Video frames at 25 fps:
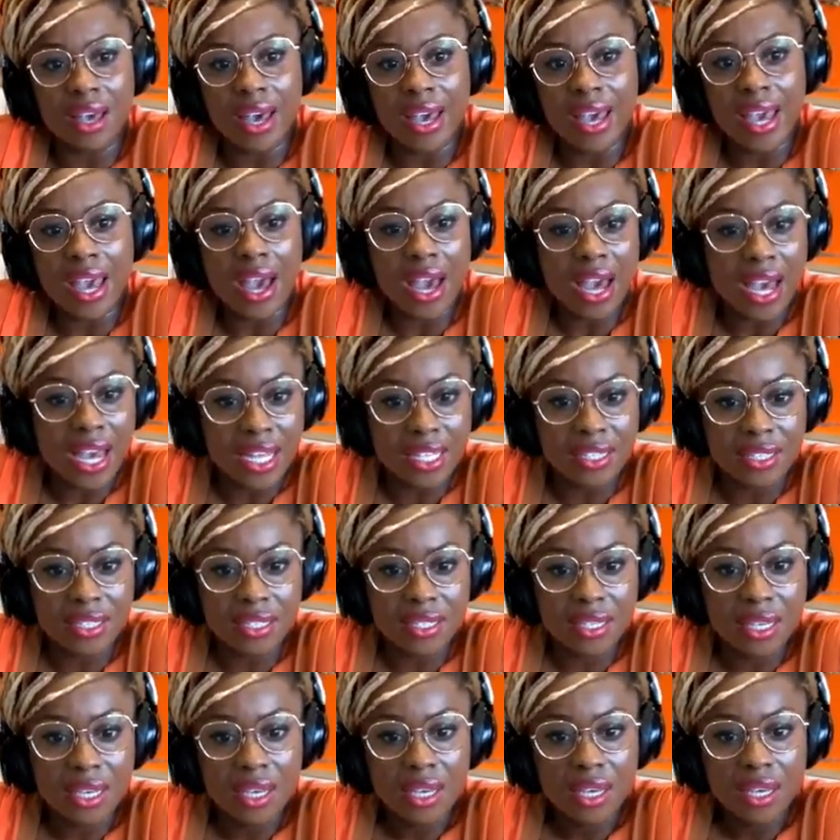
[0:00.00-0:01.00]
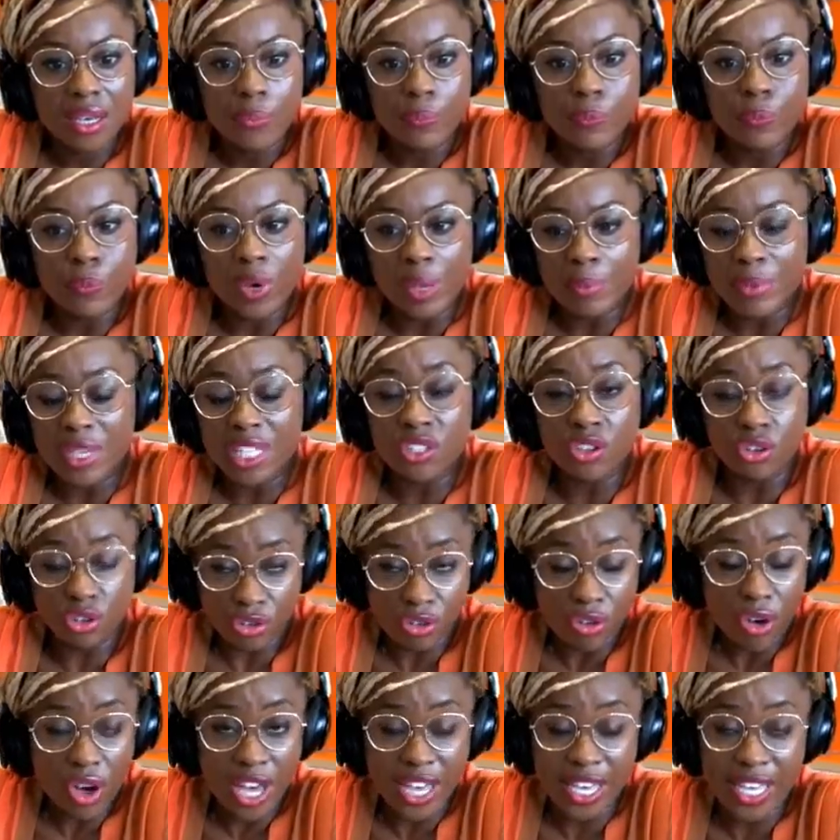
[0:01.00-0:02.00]
I had women
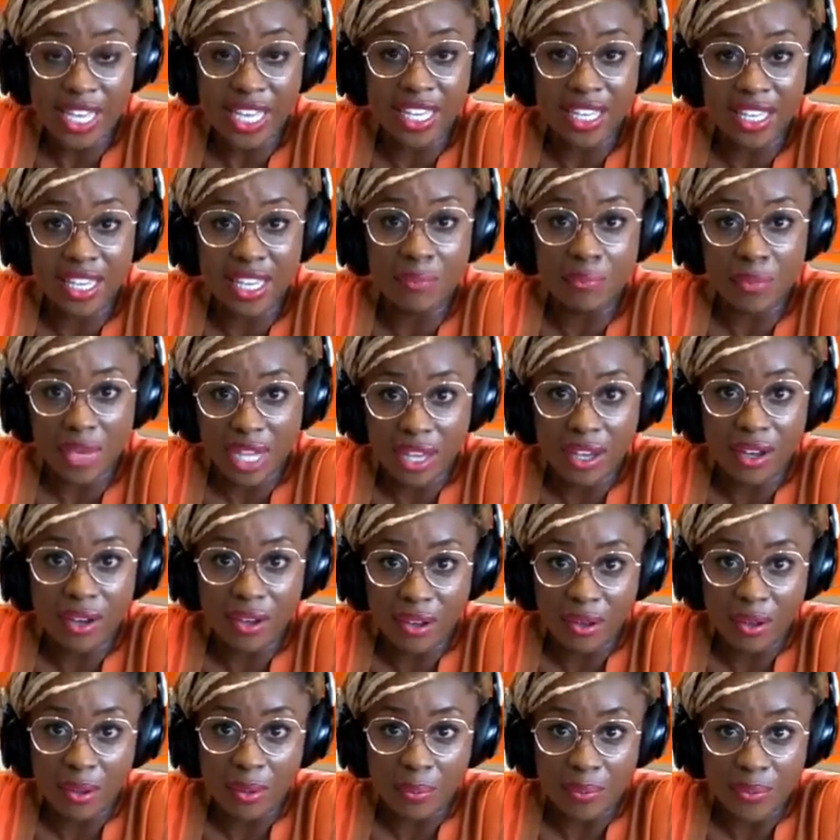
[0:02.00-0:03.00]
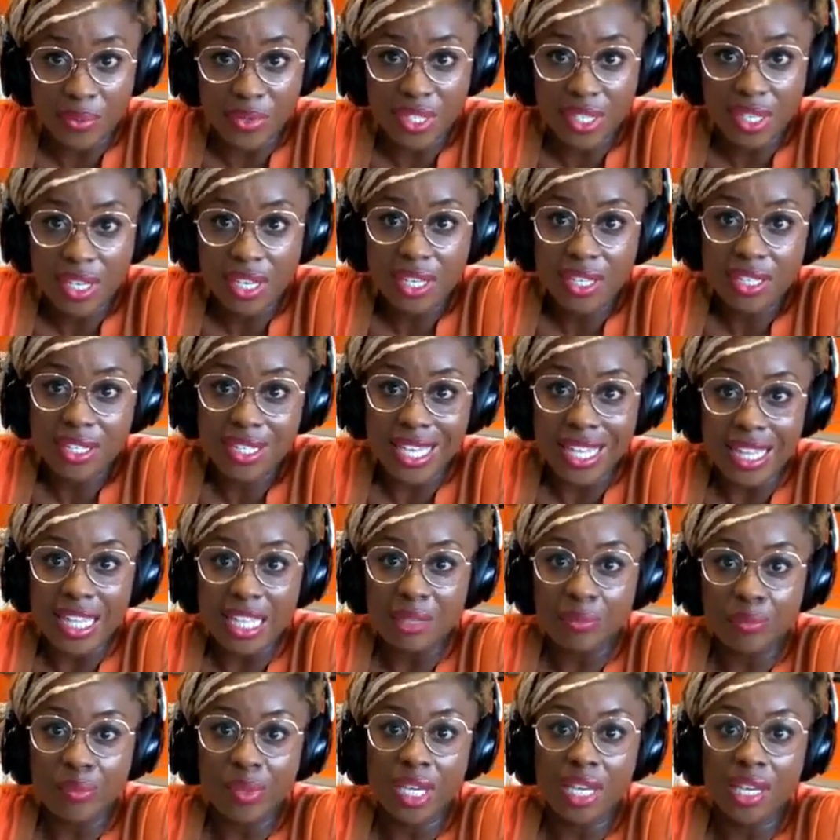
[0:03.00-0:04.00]
crying in my arms,
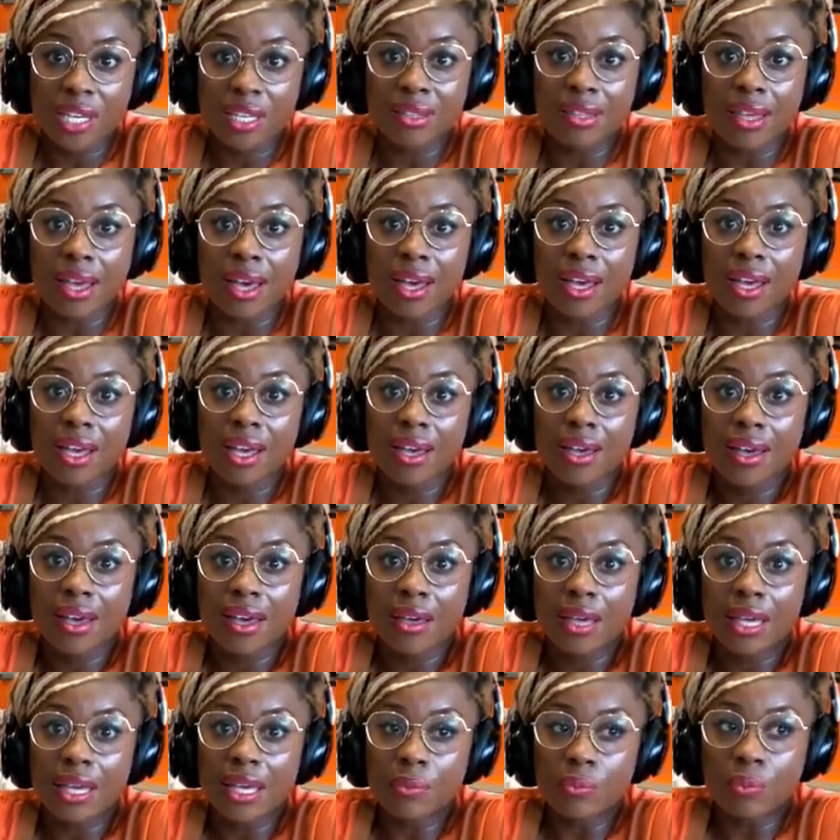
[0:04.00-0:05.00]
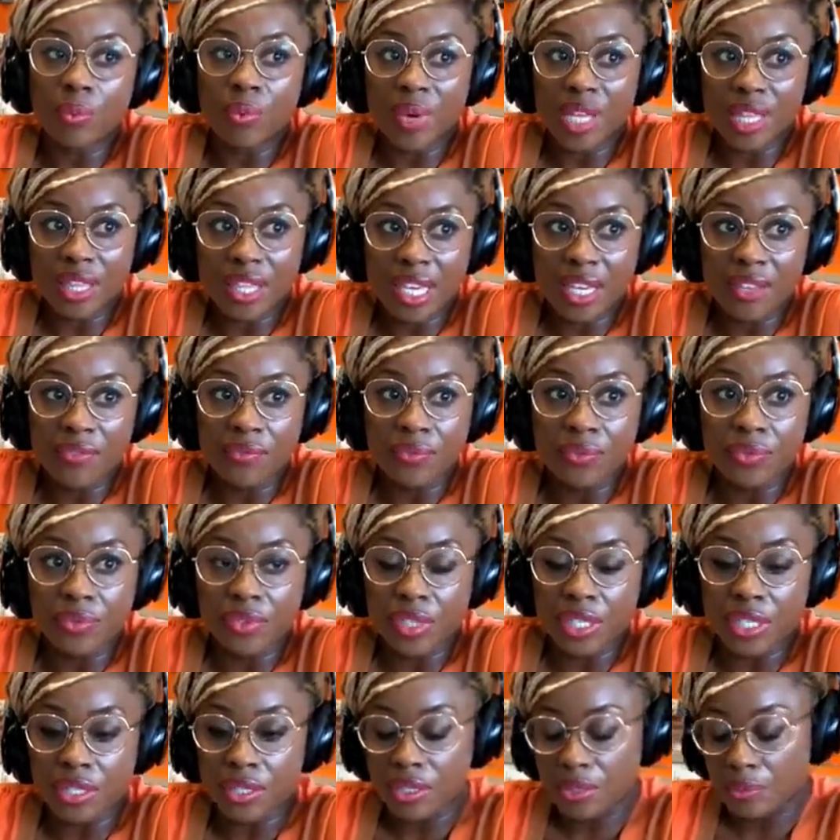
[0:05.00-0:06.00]
telling me that
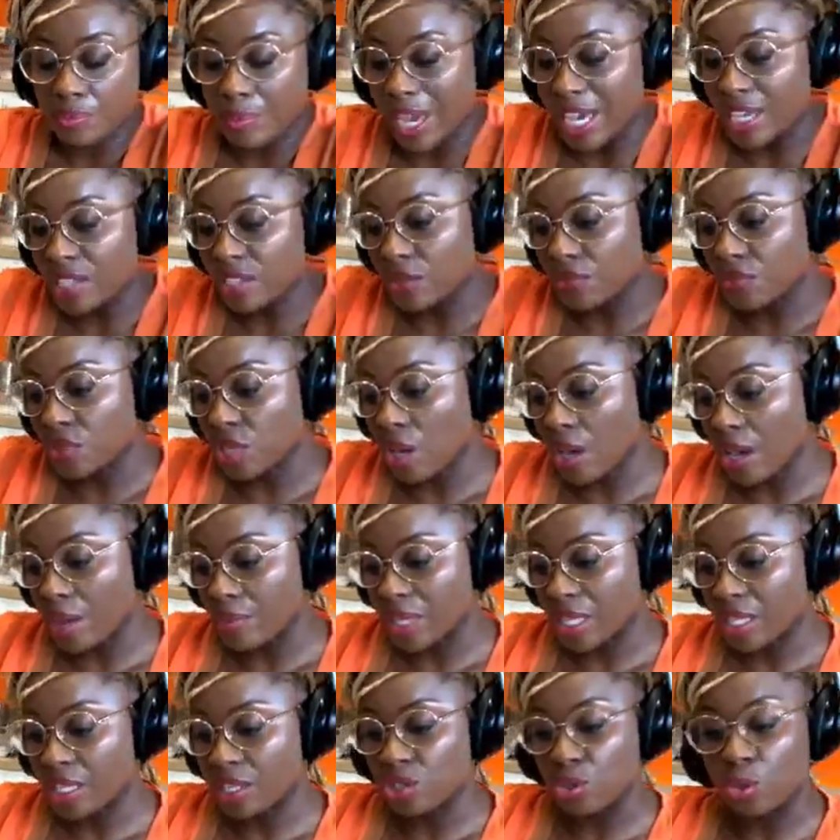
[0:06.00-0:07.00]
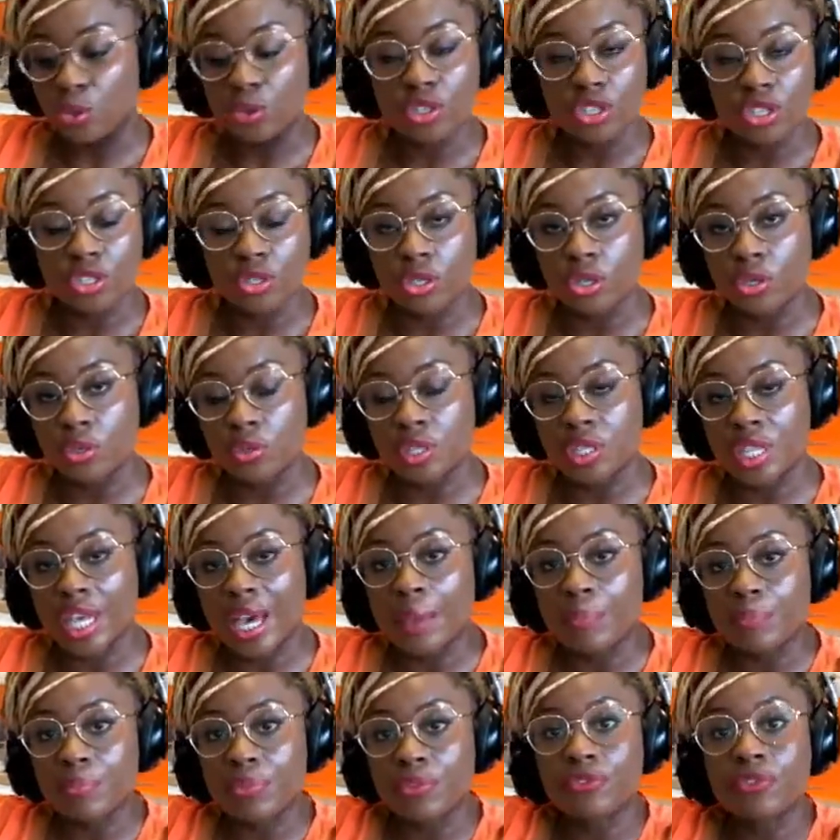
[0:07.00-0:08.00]
within the space of time that it took to do
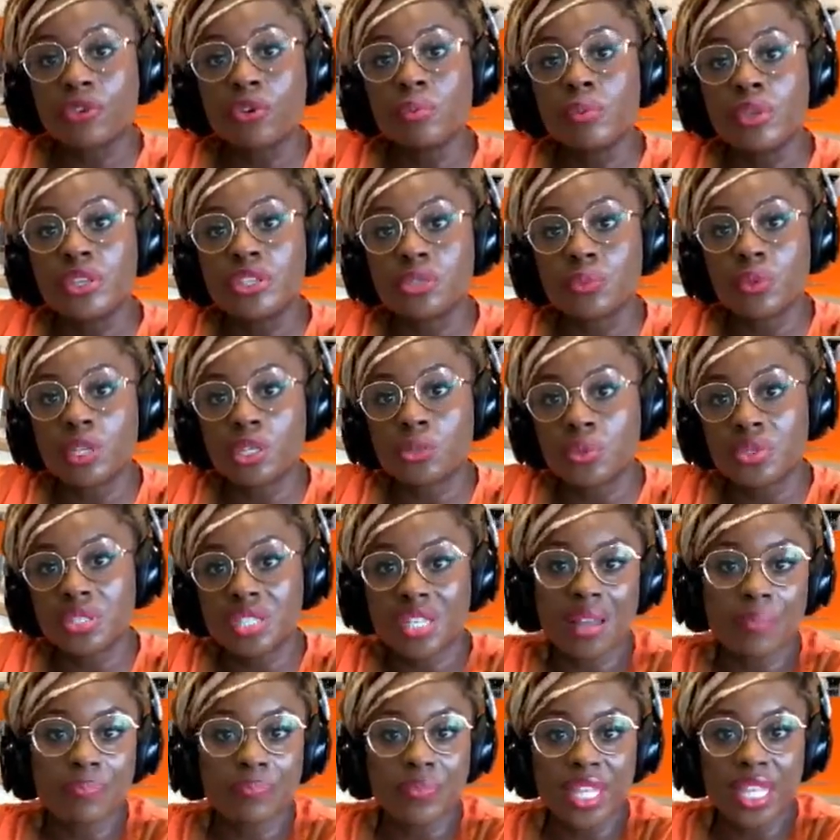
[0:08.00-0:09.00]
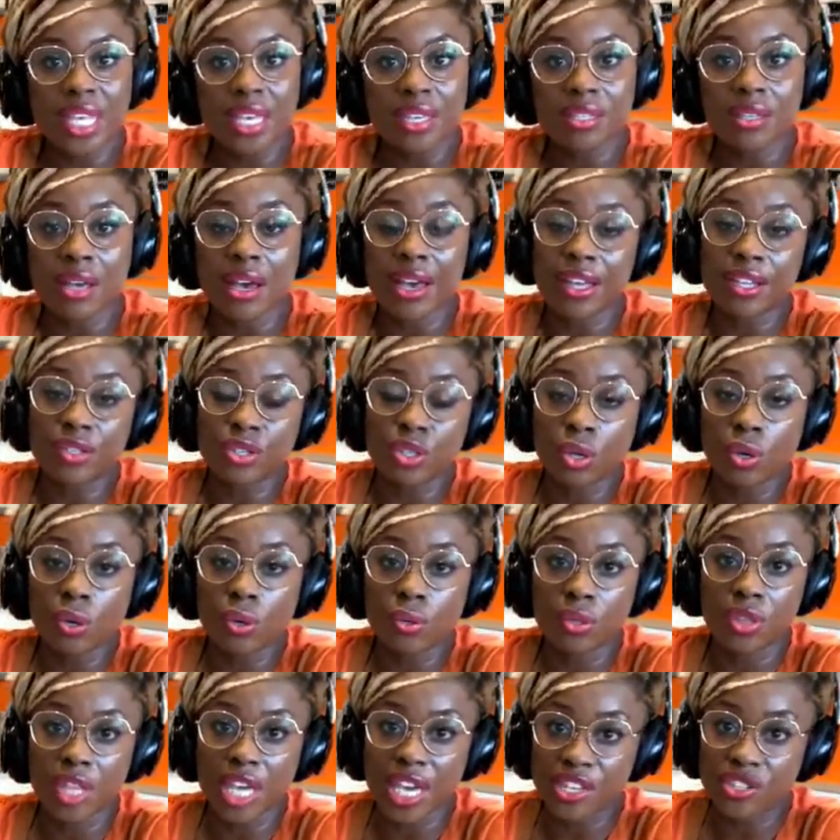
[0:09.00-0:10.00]
that performance, which was 10 minutes, I had
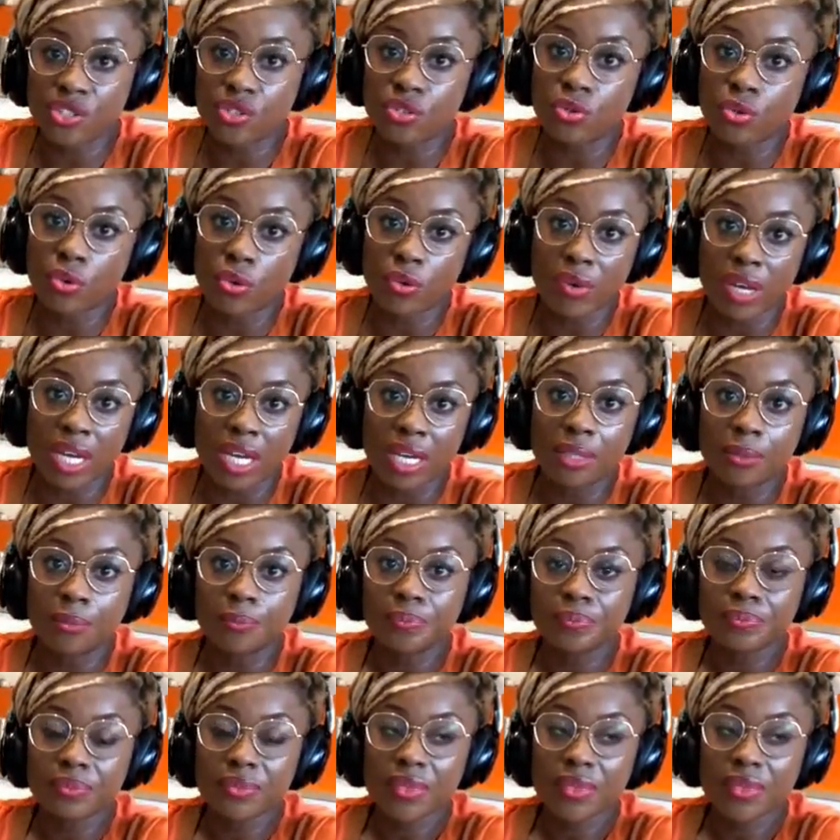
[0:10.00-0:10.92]
told their story